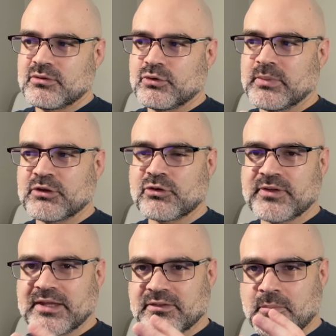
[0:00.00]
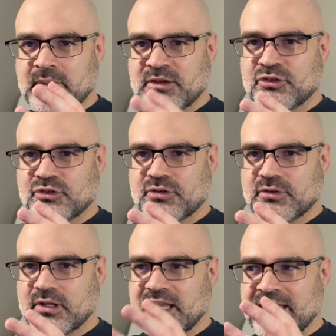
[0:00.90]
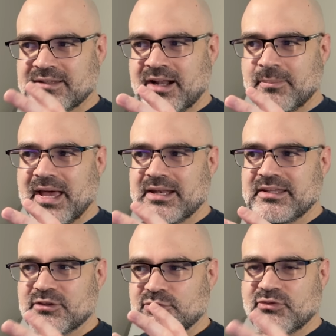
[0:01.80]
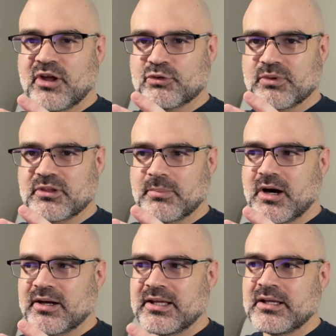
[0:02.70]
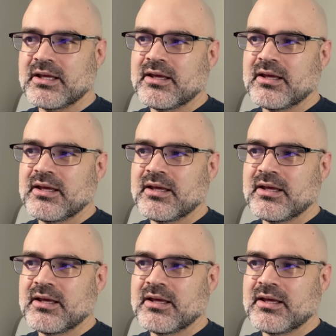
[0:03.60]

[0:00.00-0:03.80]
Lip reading: to make sure that the mesh, the leg that I'm adding is flush with the body.